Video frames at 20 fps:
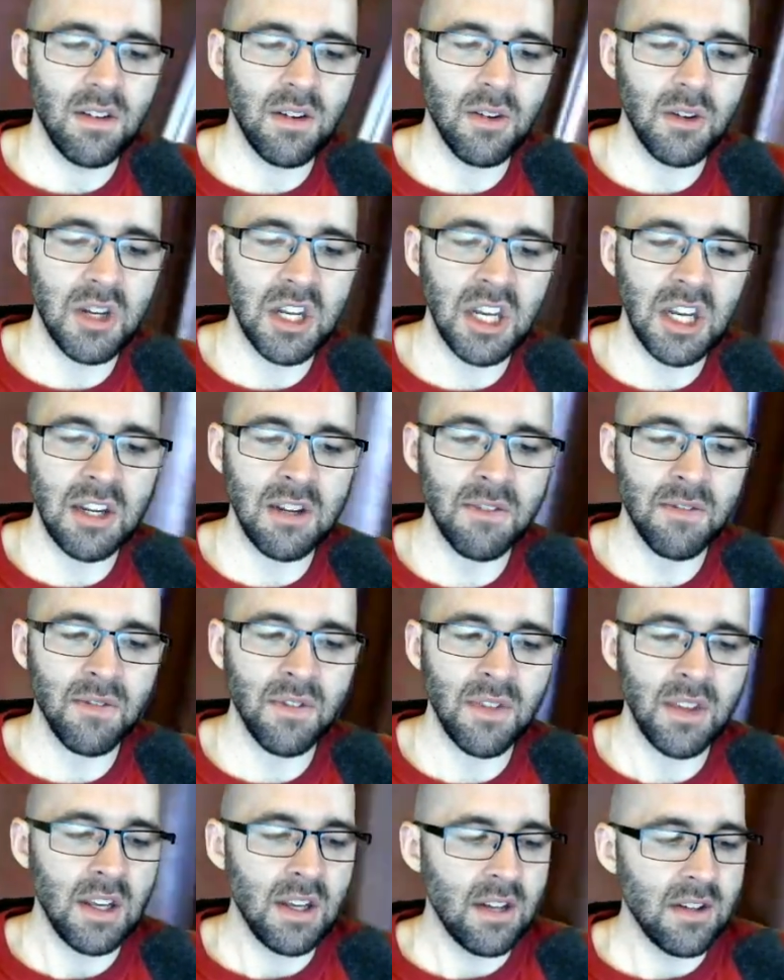Okay?
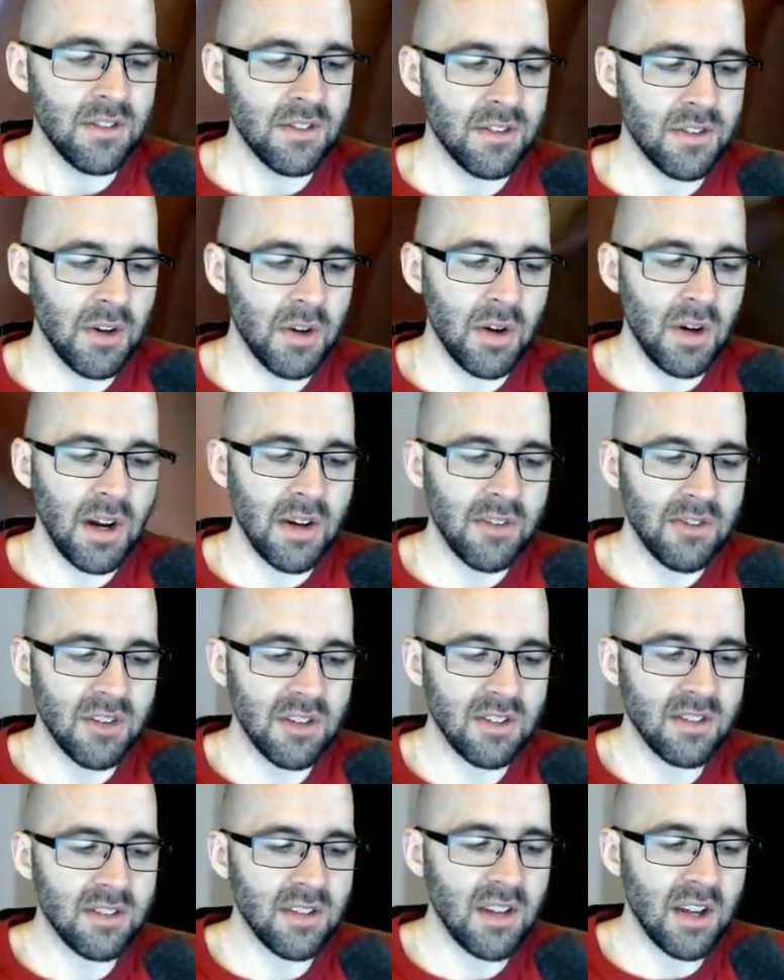So off
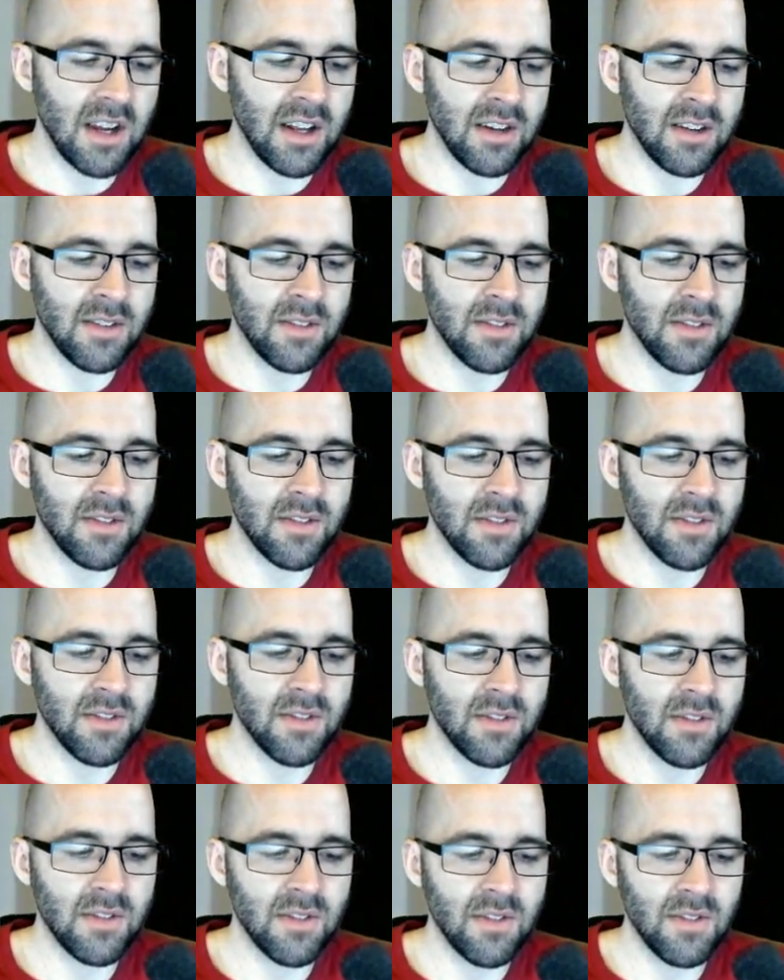to the side,
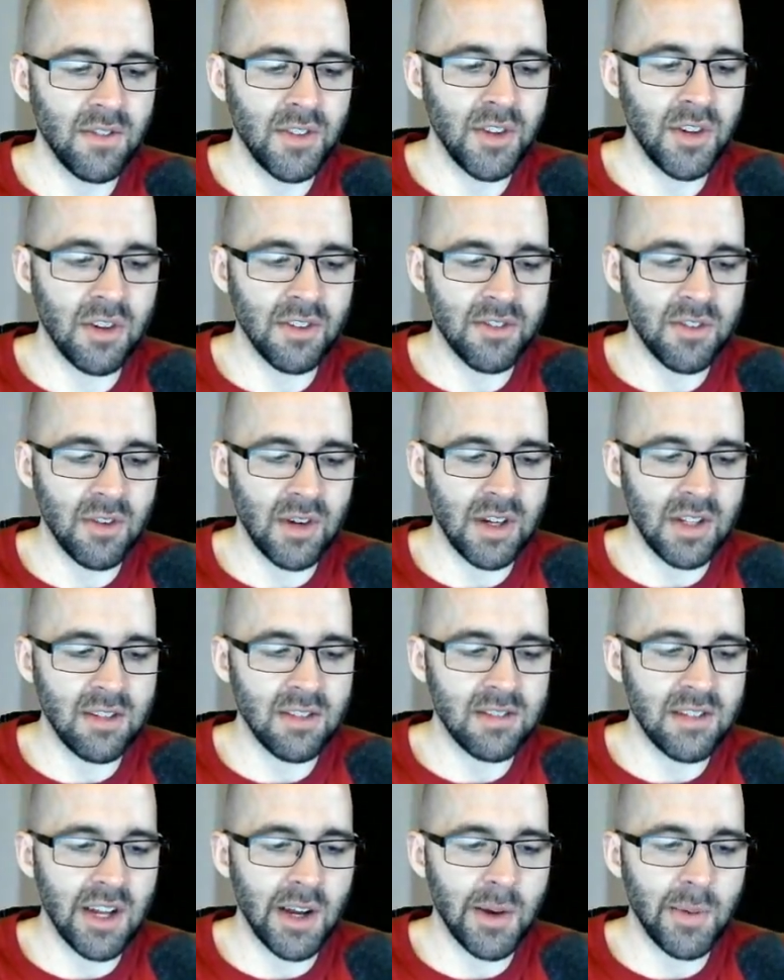you don't have to write
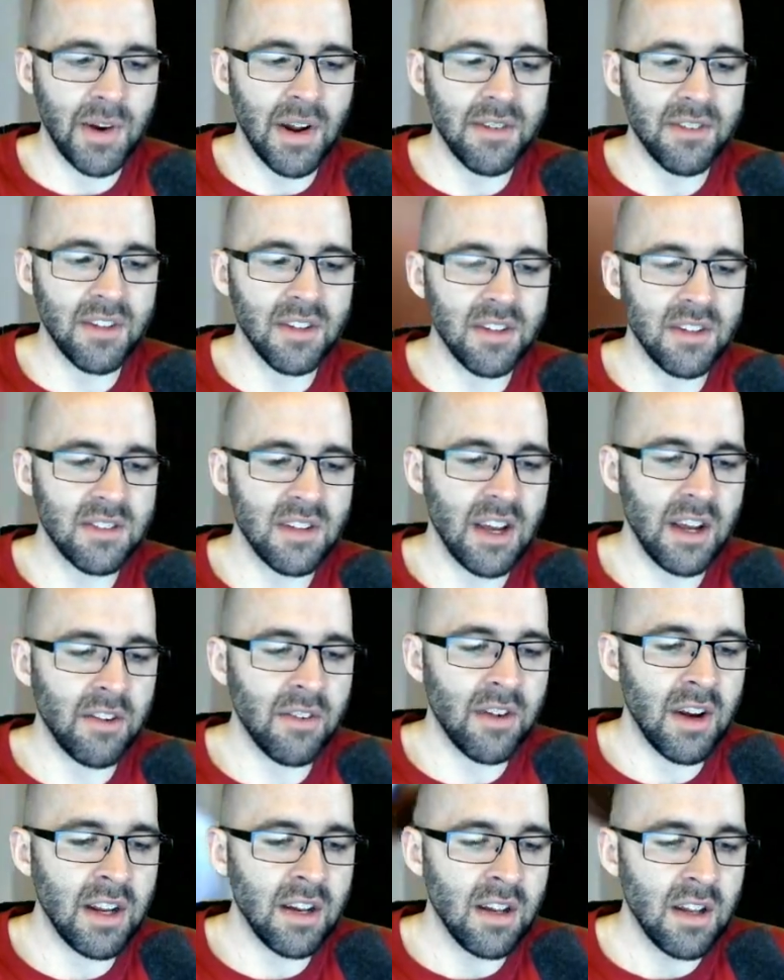this down, but off to the
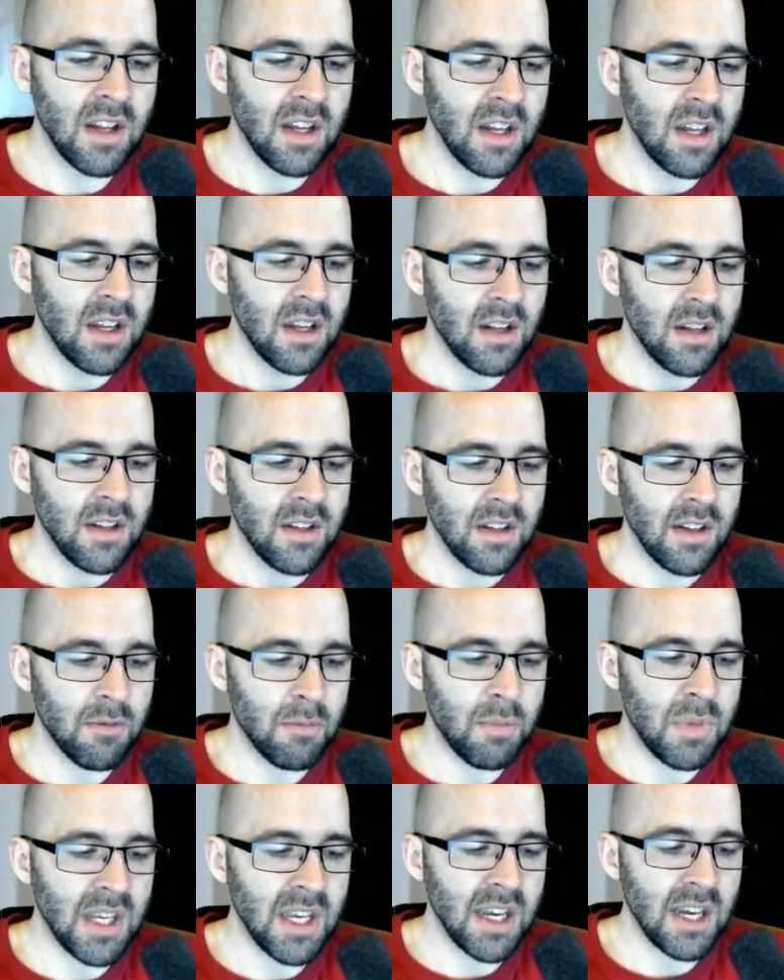side, right? You
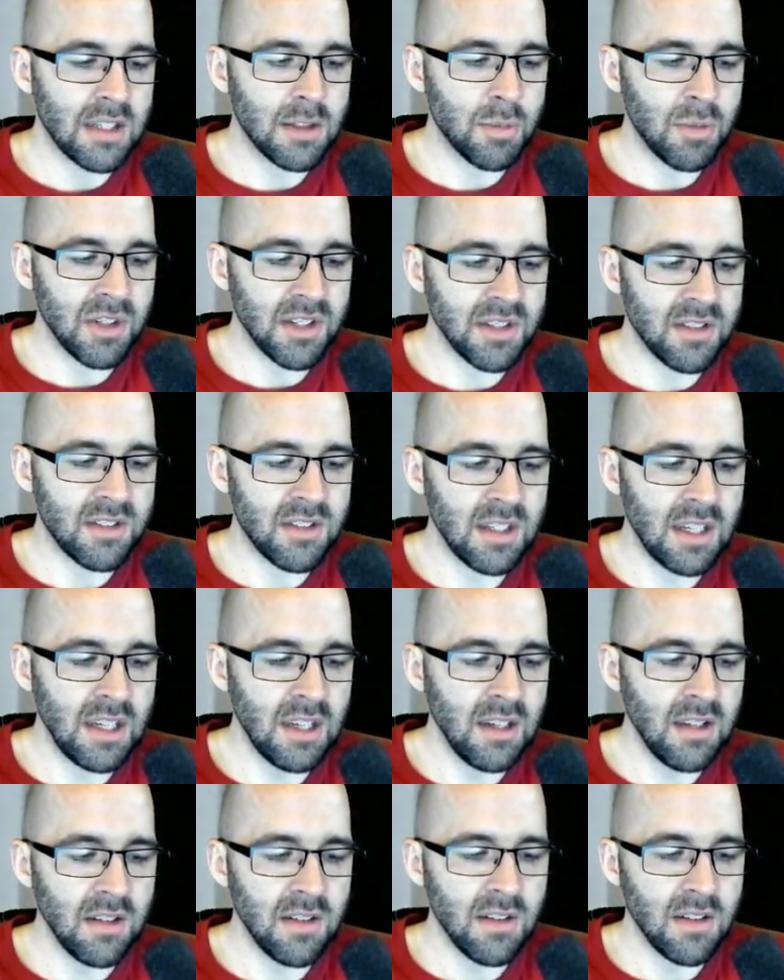have bx plus
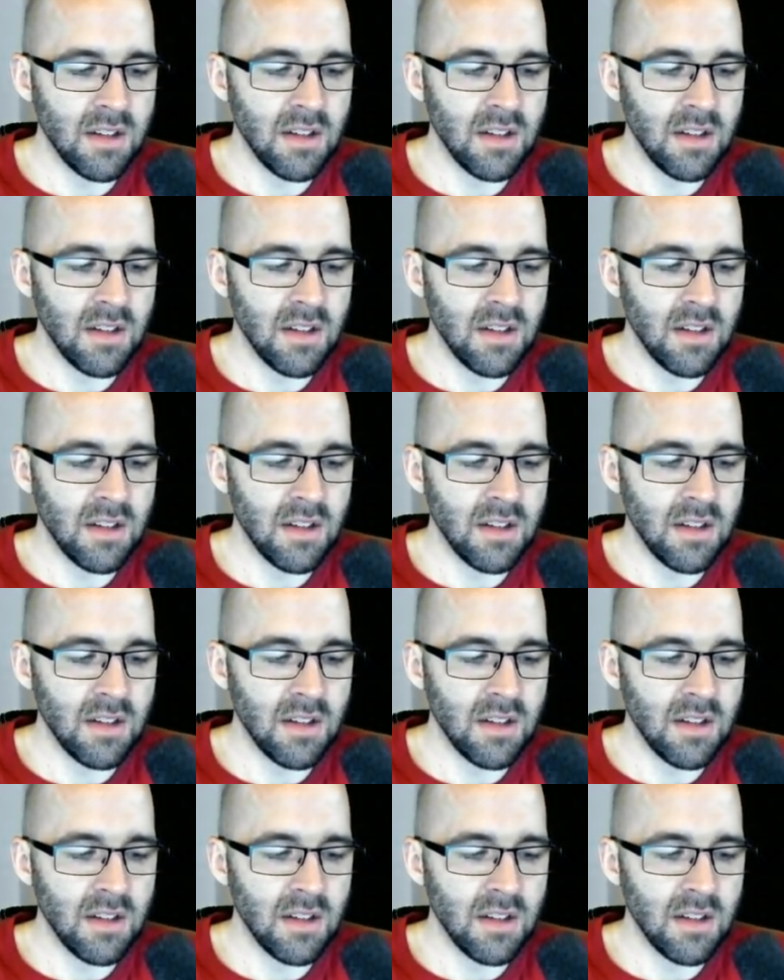c.